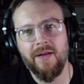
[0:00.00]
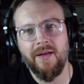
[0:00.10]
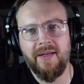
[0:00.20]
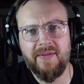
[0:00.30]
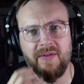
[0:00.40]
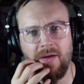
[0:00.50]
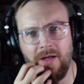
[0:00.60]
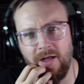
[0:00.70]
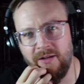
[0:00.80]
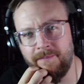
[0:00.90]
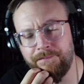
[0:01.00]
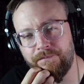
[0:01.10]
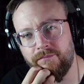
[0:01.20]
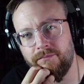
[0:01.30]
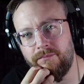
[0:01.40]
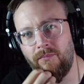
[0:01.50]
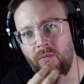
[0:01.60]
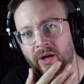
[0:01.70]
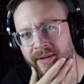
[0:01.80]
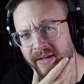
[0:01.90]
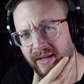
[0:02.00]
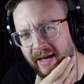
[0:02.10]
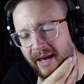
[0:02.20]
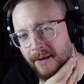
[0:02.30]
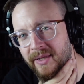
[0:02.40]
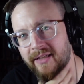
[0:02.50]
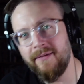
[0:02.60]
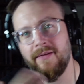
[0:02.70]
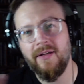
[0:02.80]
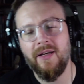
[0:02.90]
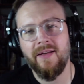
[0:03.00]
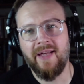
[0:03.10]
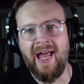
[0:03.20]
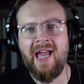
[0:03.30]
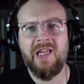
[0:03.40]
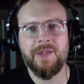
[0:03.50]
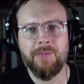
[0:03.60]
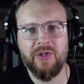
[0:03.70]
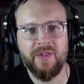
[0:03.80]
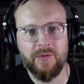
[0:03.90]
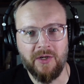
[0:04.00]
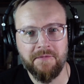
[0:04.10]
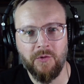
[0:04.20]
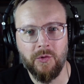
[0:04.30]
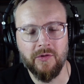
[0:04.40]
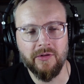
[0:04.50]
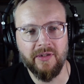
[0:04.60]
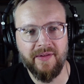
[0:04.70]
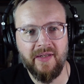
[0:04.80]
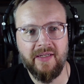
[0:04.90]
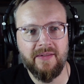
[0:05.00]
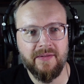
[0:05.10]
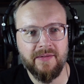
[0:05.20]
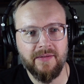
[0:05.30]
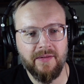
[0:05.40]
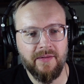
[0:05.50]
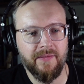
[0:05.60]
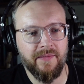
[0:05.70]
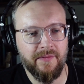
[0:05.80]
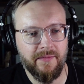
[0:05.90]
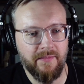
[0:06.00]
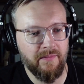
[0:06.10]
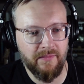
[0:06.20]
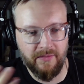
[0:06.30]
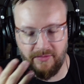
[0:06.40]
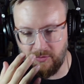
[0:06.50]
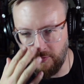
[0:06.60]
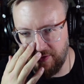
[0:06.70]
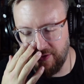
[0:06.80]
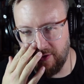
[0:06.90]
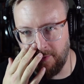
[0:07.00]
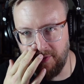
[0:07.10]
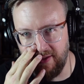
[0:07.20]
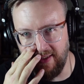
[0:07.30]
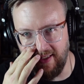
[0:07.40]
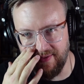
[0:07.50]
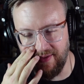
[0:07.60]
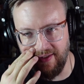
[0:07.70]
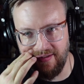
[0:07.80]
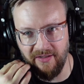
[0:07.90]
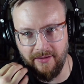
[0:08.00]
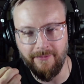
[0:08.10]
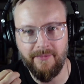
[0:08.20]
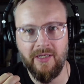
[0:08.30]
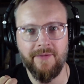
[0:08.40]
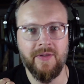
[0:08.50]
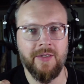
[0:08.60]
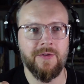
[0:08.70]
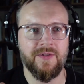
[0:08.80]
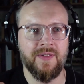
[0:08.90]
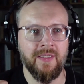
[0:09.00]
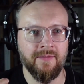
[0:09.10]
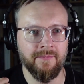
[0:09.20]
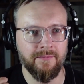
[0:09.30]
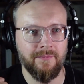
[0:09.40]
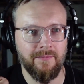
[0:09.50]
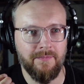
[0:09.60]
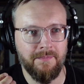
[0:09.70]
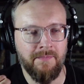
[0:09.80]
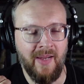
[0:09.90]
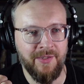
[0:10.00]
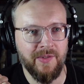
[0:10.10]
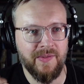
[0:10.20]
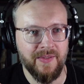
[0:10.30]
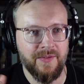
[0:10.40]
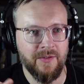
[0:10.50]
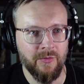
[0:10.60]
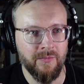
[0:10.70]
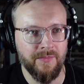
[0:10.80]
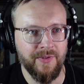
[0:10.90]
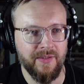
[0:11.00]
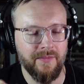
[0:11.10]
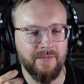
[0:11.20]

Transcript: it's I think the hack is pretty straightforward. I think Swords of the Serpentine has like a kind of an interesting magic system that